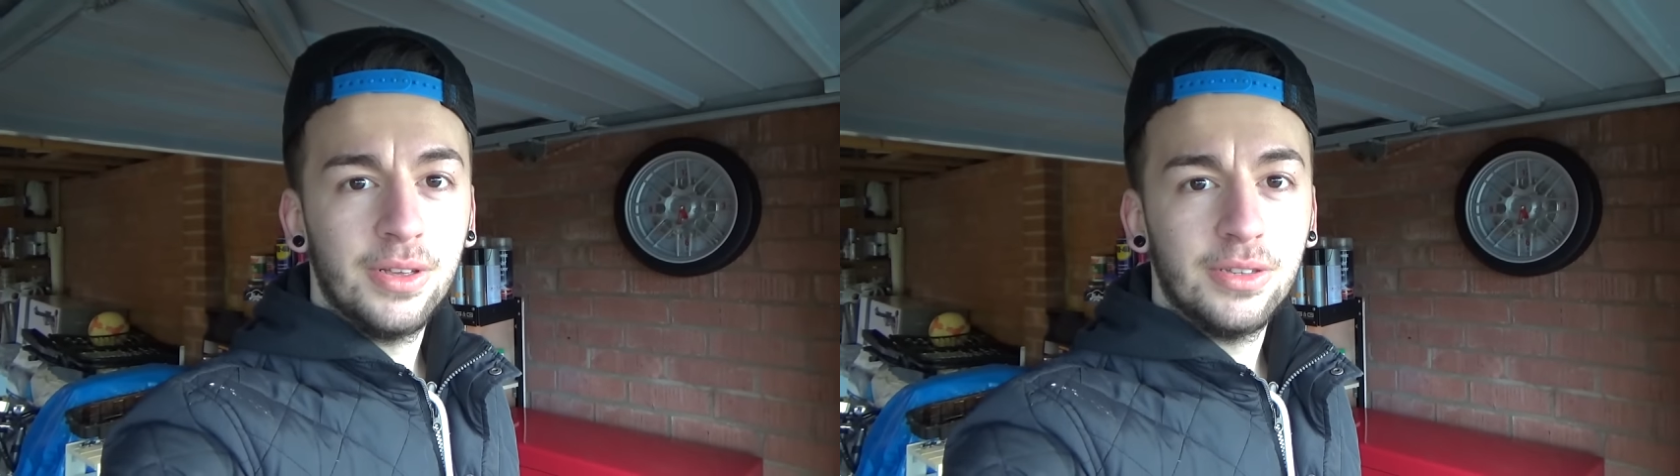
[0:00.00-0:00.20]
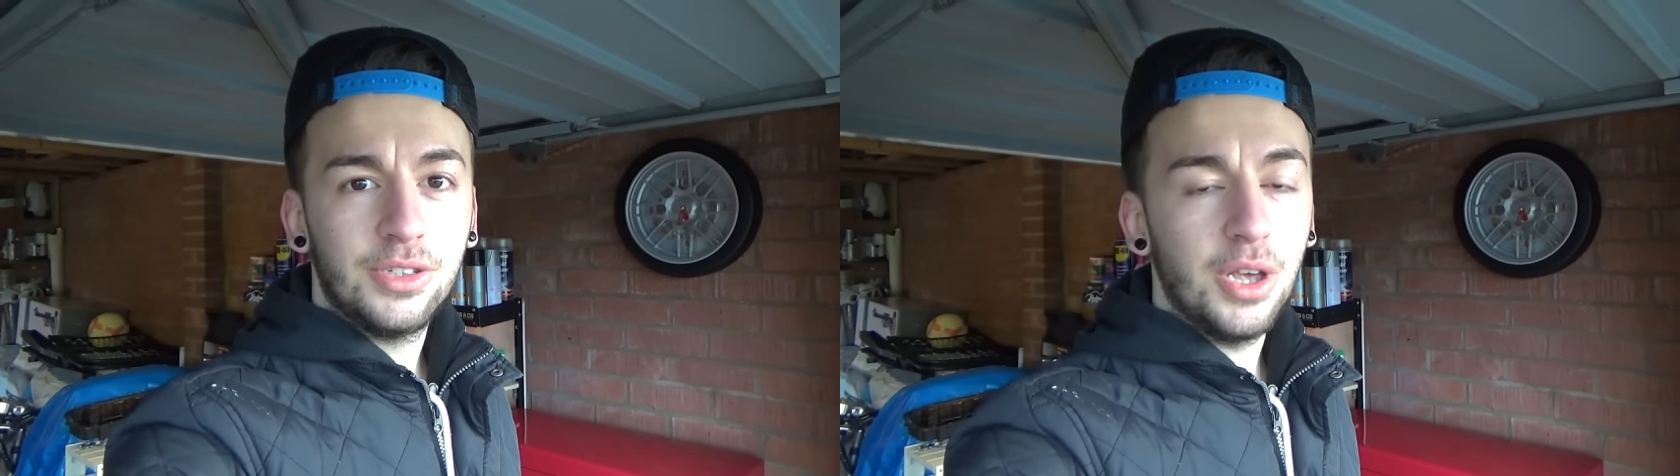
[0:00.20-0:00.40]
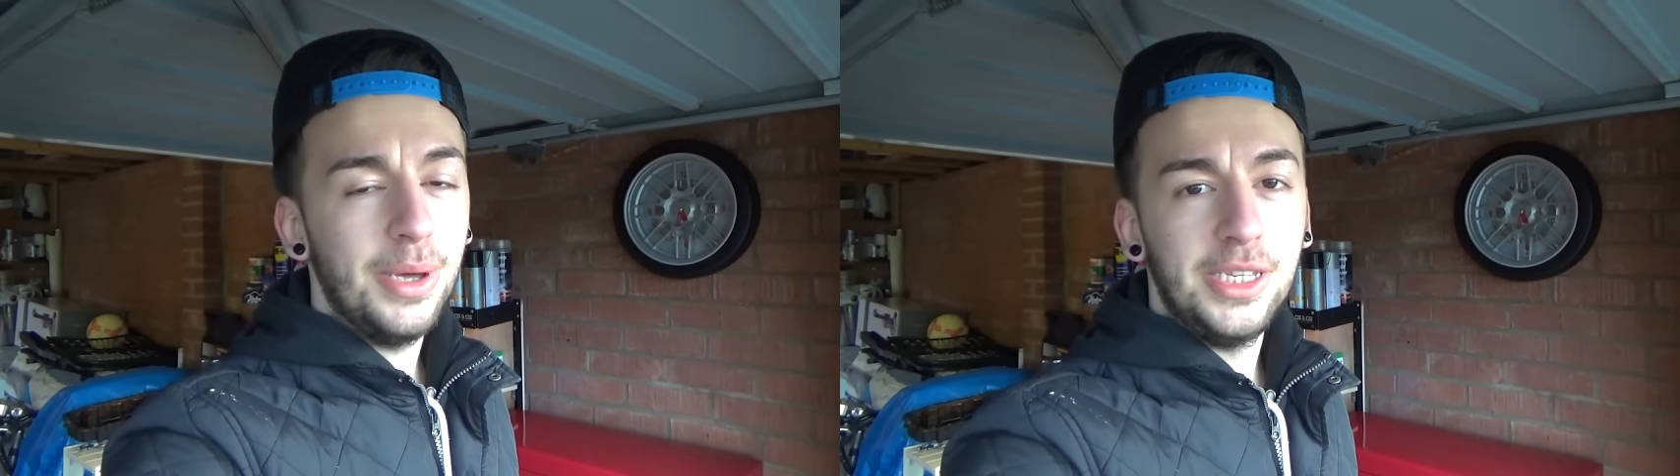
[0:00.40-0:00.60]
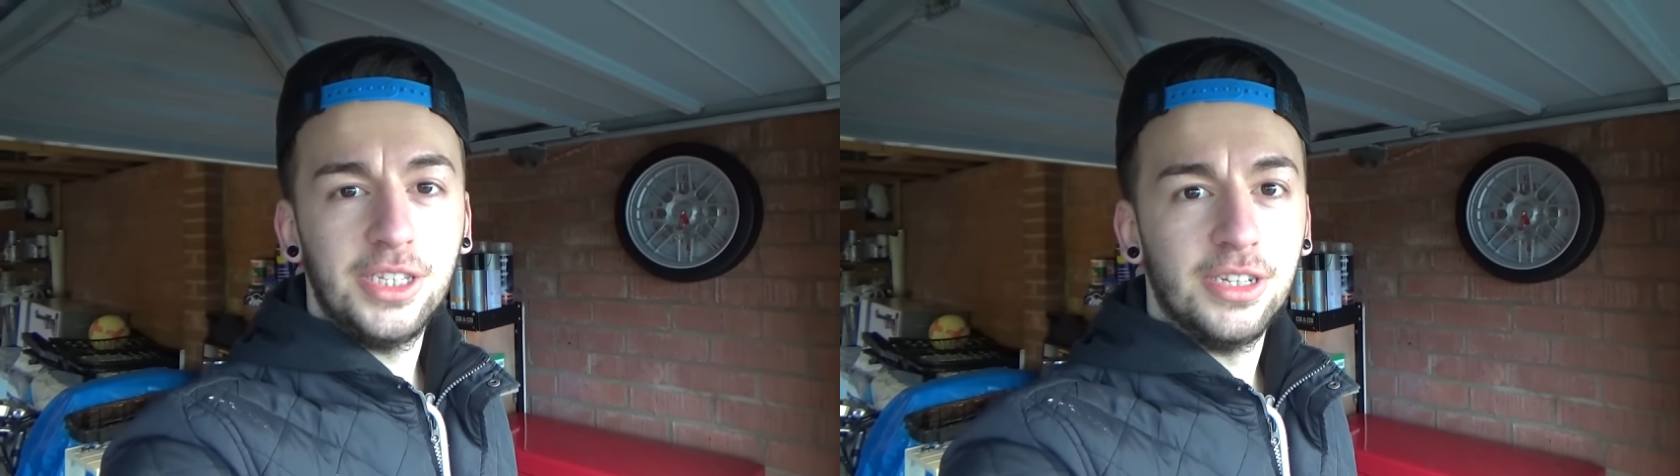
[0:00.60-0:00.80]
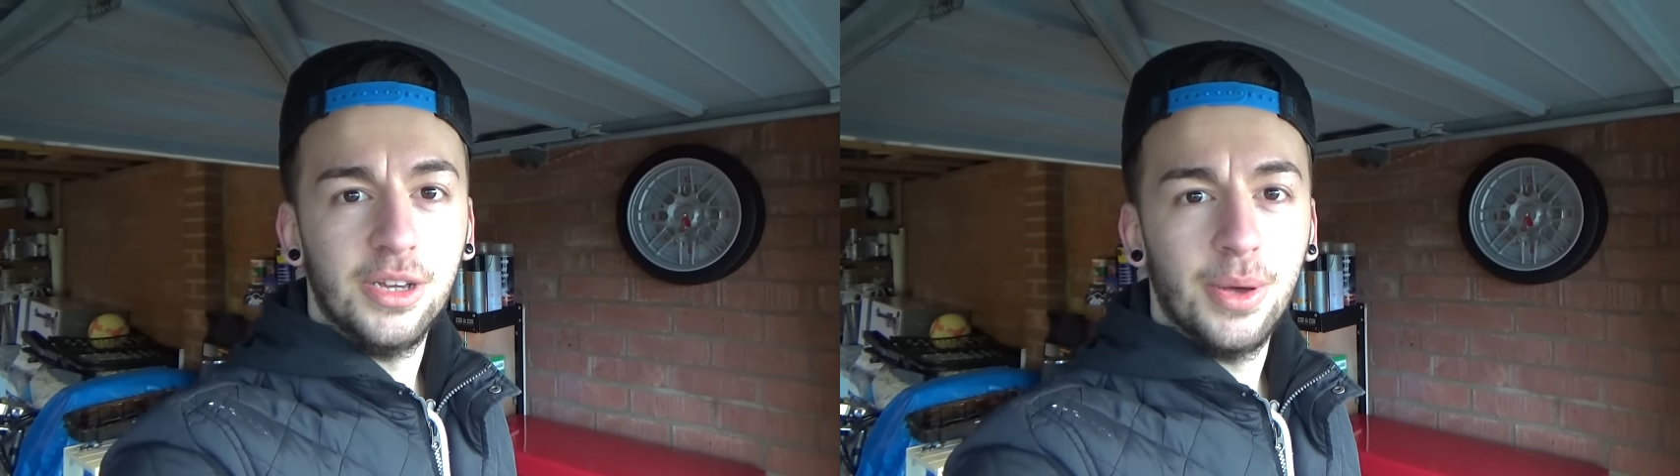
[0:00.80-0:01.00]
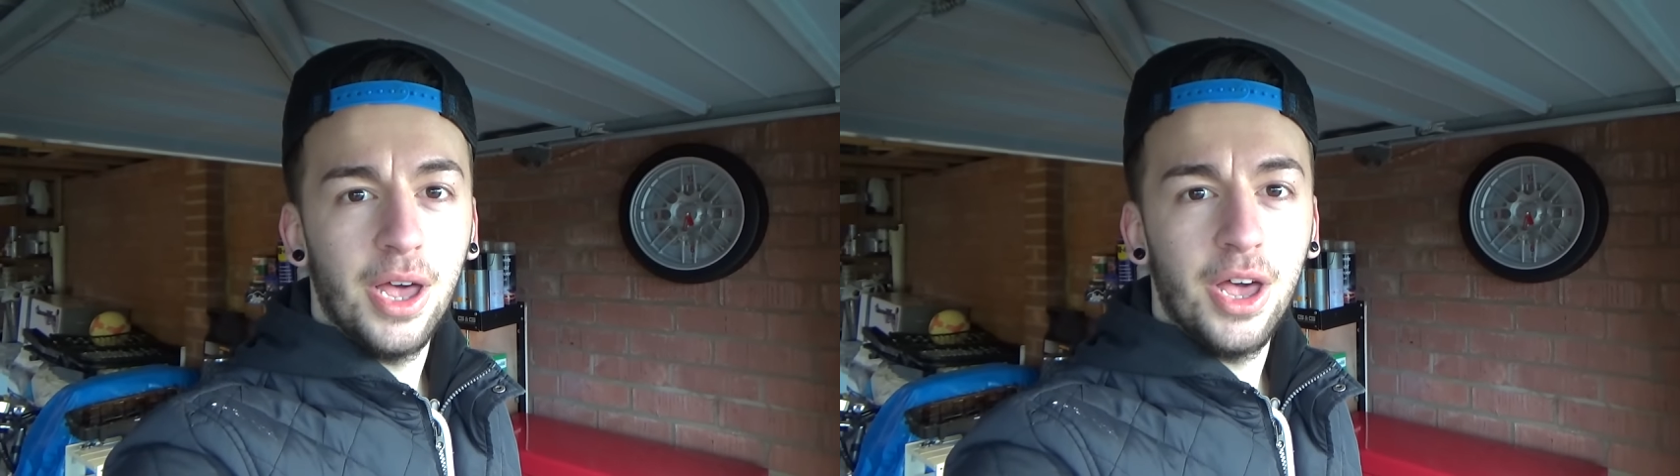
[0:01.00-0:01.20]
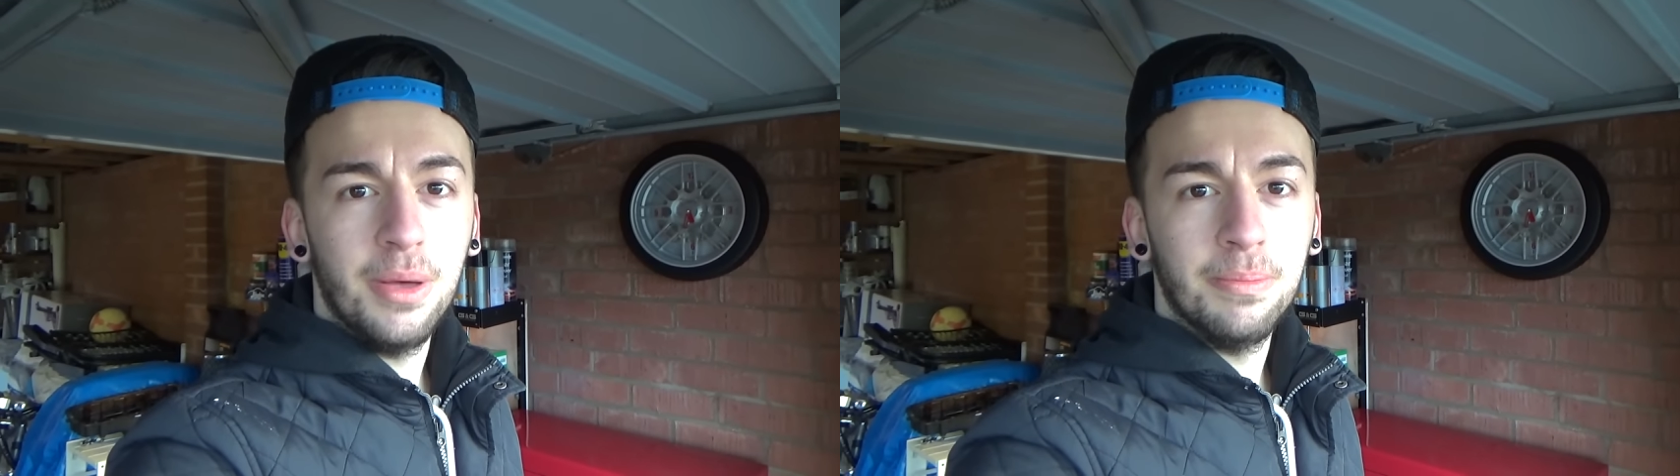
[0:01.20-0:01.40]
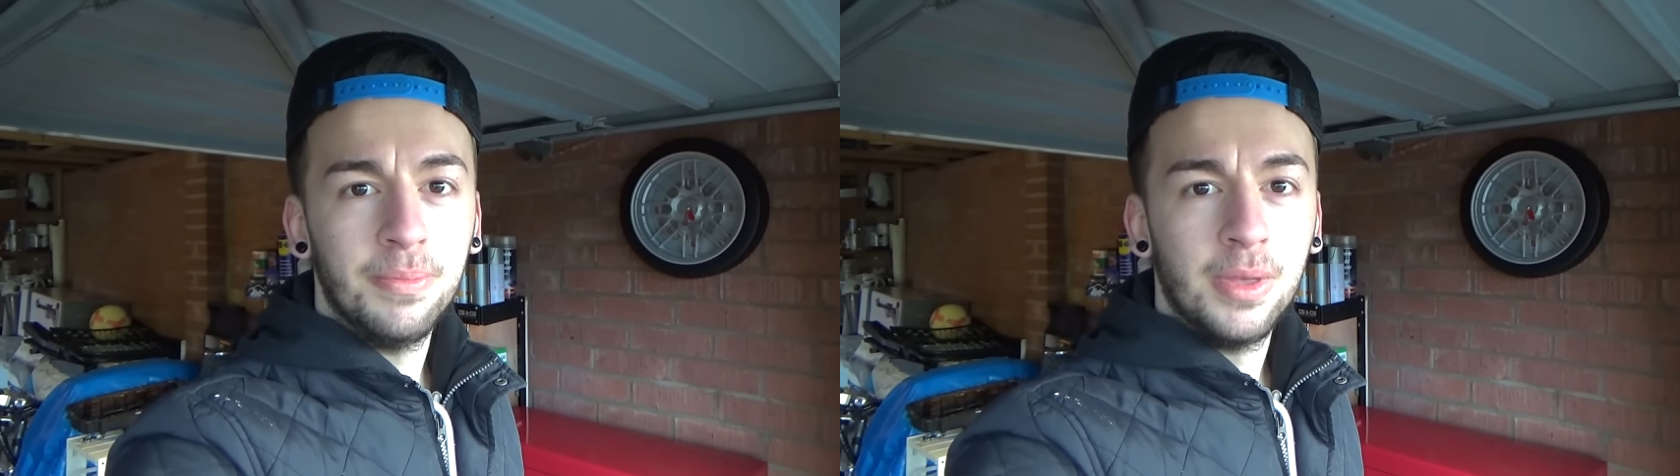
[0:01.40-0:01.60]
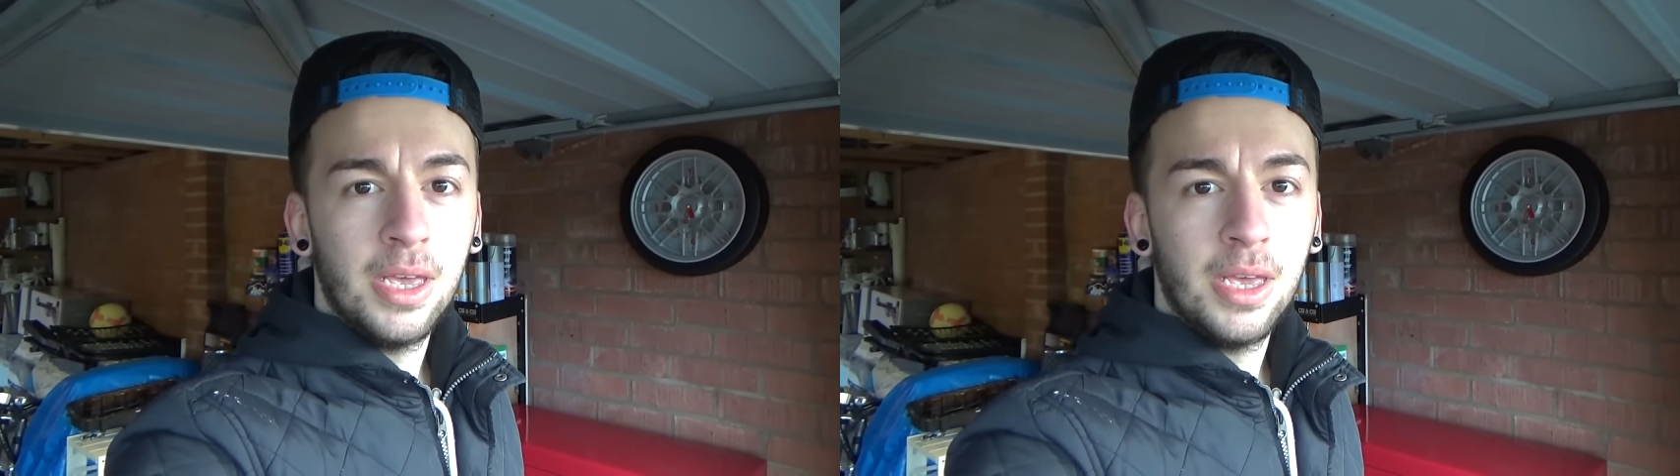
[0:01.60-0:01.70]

so easy to do at home.